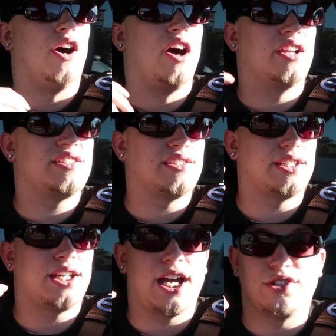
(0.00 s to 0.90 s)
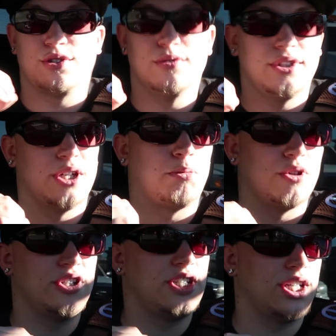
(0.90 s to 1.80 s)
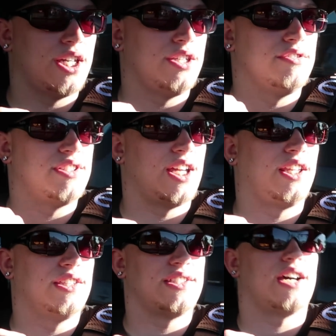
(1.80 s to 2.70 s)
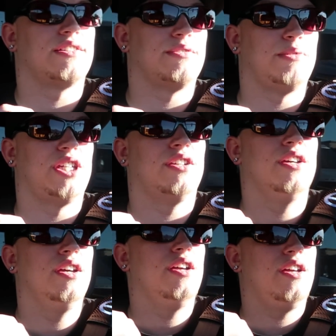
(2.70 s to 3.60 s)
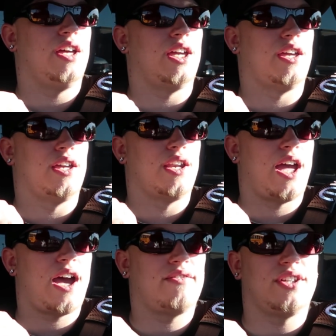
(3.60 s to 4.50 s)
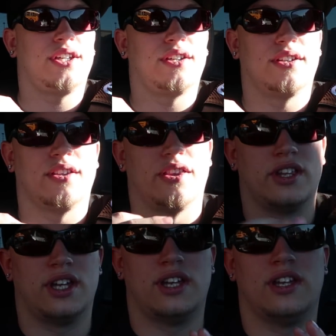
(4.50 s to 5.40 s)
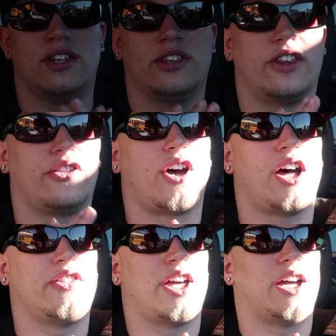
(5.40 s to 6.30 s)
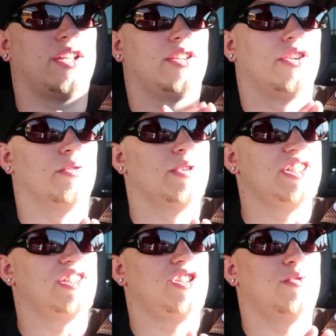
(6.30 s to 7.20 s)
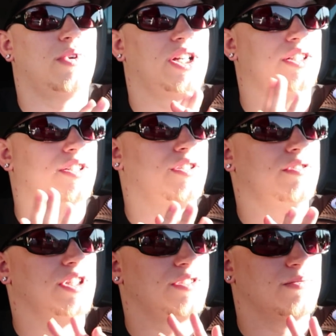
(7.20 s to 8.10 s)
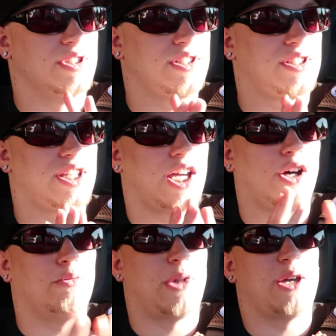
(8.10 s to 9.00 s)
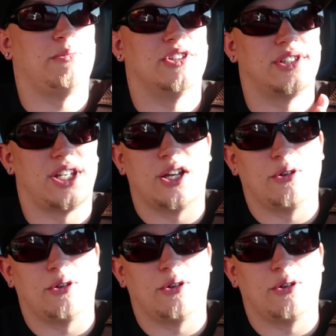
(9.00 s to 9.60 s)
Honestly, I truly appreciate you sending this out to me and having the thought that the reason you wanted to do this was to help my build and